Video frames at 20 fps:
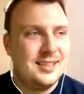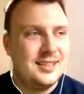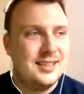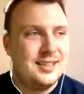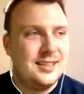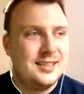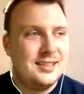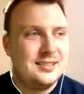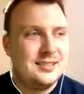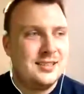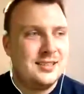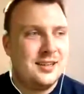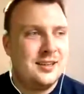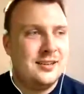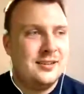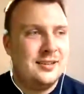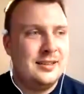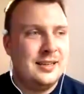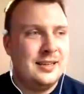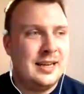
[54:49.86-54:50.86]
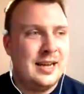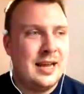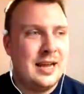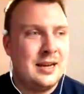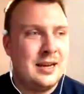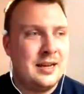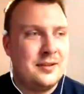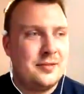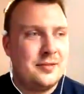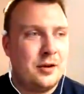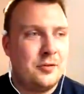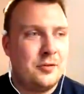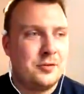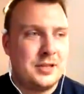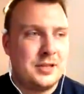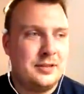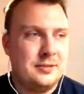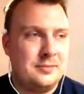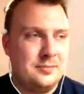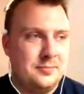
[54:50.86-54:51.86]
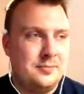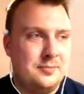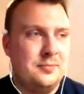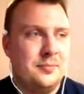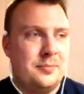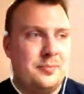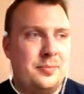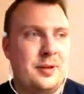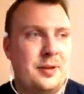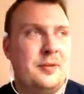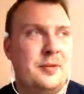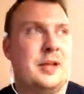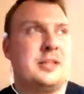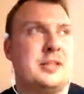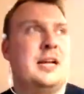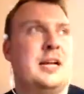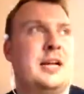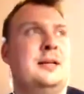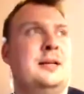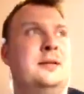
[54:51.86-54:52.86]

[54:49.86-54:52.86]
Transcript: So yeah, and if obviously, in